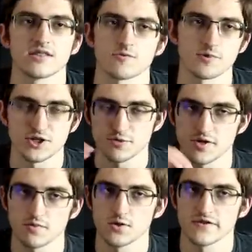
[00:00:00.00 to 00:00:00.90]
the richer
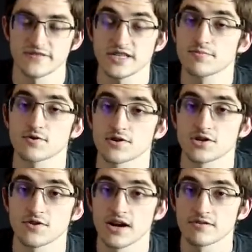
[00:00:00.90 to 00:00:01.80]
people live deeper
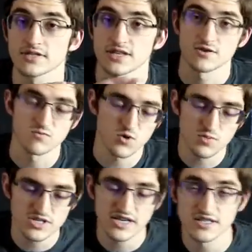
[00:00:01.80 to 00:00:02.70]
underground so that they're more
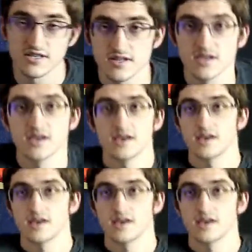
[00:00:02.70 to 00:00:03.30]
protected.